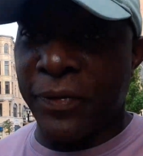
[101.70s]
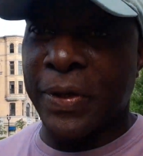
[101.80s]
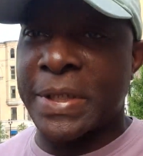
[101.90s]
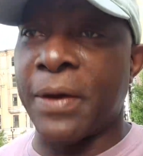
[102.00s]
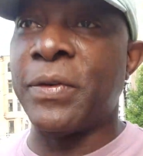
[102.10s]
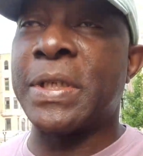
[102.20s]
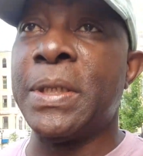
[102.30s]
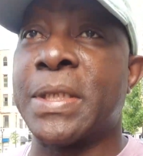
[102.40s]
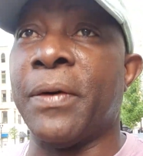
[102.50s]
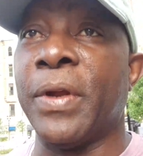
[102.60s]

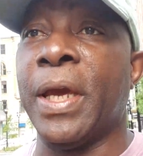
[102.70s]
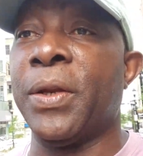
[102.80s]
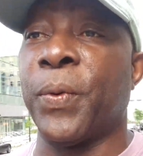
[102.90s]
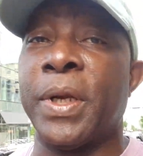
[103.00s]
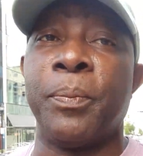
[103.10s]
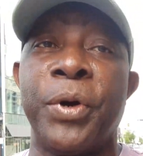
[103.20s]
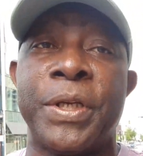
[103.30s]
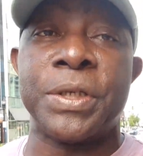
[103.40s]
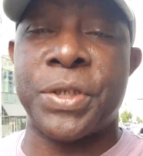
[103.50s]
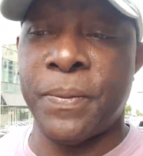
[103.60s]
1778, when the
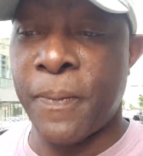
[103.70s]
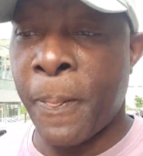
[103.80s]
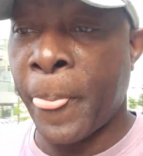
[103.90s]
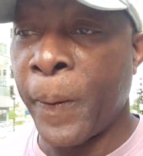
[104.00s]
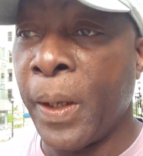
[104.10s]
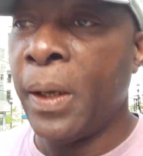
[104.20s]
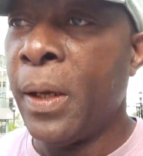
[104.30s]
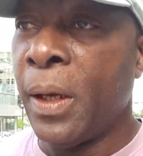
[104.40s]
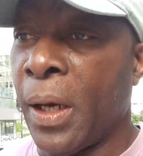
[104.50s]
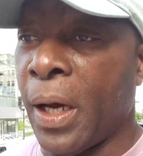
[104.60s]
British
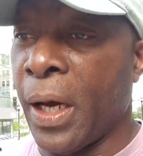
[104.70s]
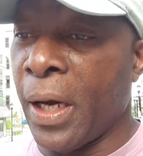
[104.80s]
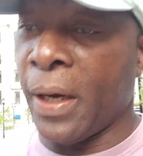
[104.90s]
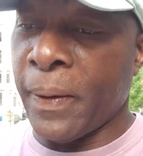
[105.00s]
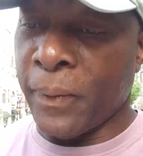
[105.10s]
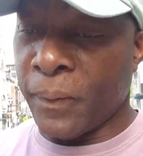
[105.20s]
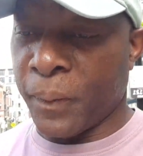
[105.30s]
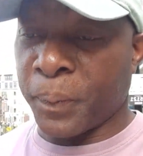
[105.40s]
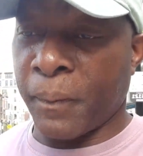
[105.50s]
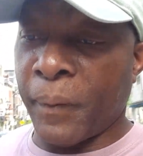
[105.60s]
uh,
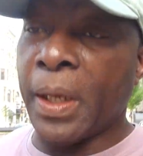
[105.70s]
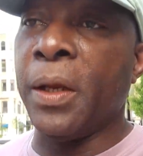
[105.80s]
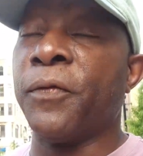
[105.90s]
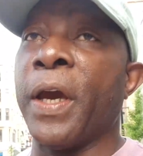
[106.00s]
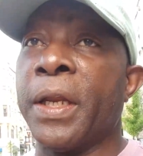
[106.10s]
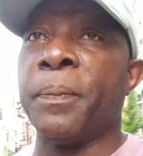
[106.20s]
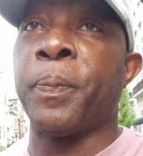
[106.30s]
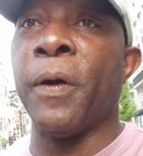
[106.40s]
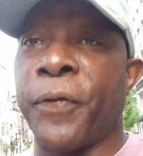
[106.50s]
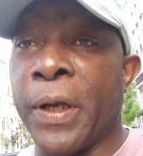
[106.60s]
invaded
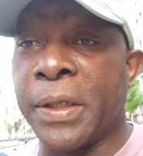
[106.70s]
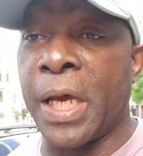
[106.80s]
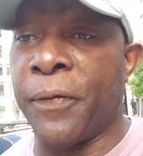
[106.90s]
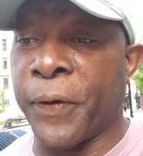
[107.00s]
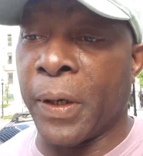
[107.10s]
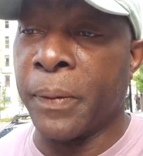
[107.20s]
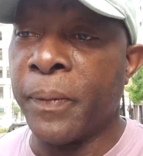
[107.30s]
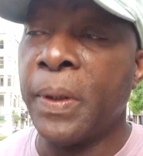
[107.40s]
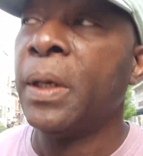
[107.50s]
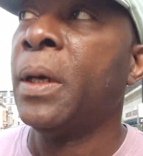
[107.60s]
Philadelphia,
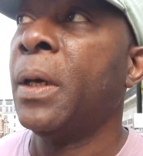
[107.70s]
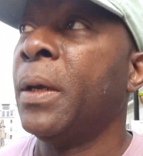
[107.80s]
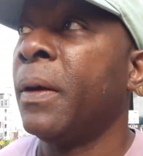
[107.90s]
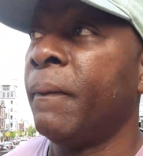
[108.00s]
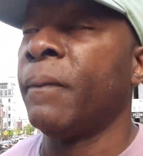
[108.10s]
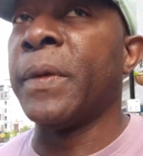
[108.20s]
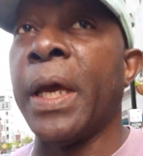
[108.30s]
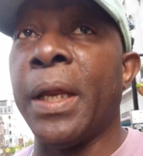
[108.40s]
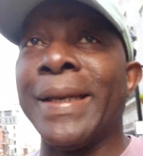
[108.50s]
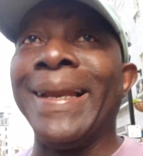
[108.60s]

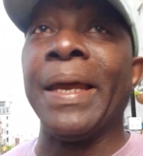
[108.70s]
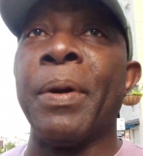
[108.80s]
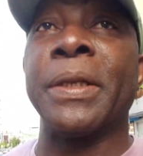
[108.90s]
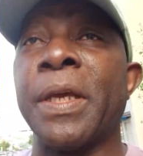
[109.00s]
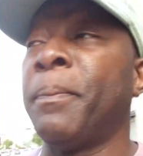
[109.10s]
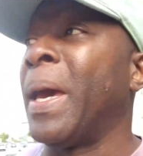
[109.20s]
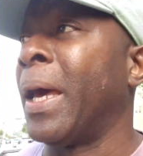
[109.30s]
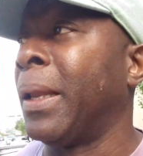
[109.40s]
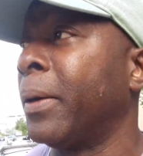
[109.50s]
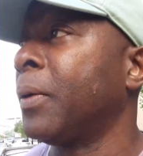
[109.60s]
the, the Liberty Bell